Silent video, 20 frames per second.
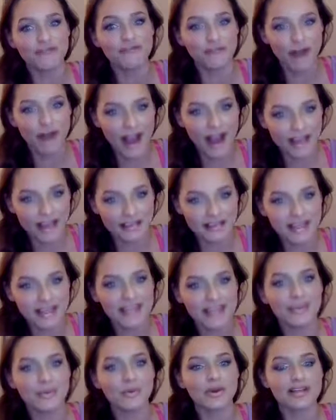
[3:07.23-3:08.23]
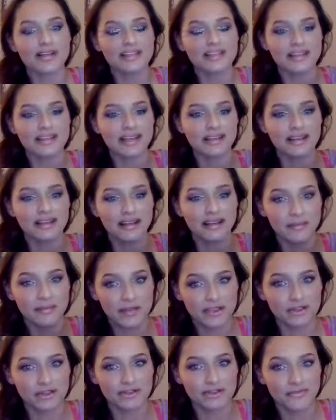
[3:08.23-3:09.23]
friend and they want to see like
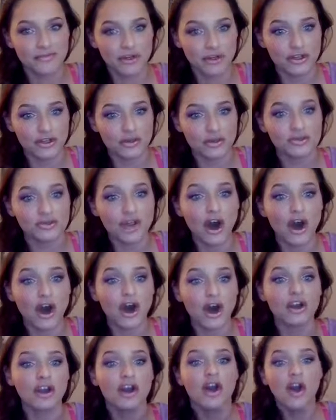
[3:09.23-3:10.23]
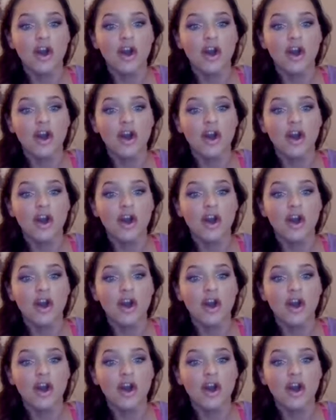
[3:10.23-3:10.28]
pictures of your cute dog